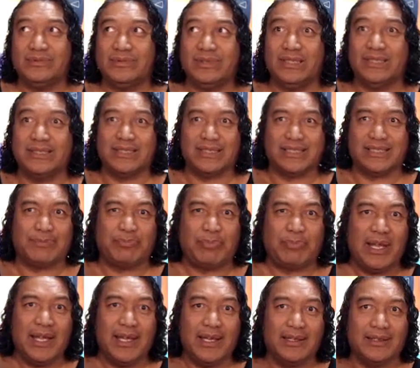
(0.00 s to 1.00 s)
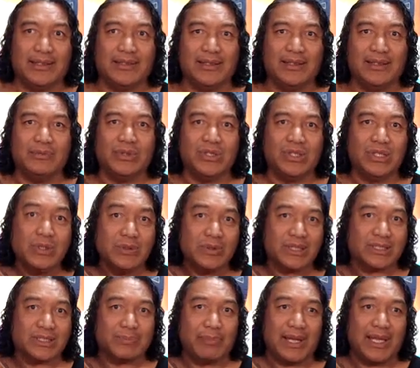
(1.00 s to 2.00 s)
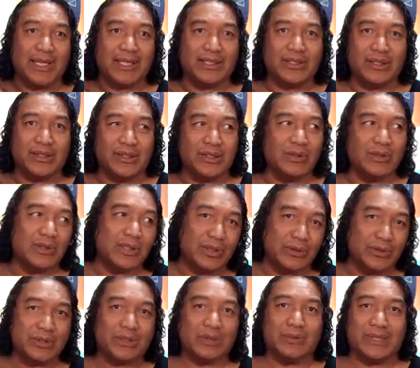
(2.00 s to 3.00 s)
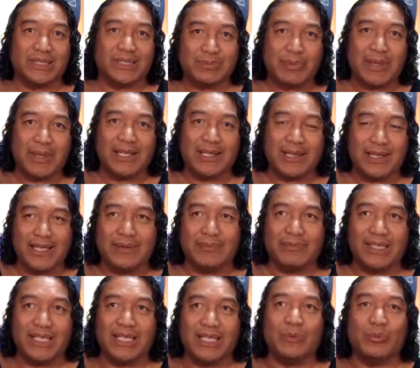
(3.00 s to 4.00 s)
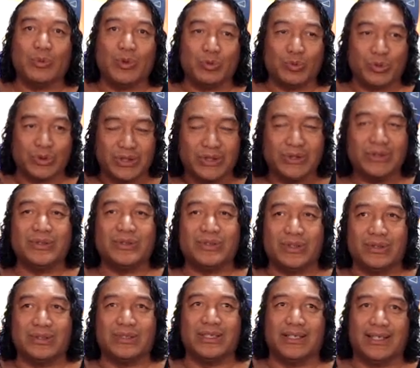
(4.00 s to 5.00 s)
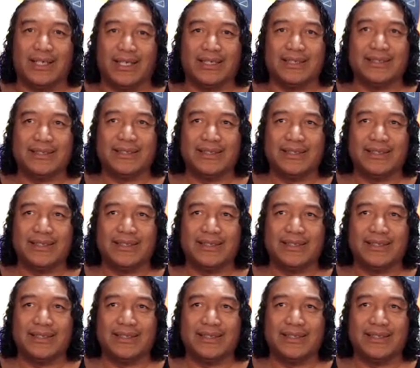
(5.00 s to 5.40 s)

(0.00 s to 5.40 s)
is expand. And when you expand, you are going to expand them. They will return to the light.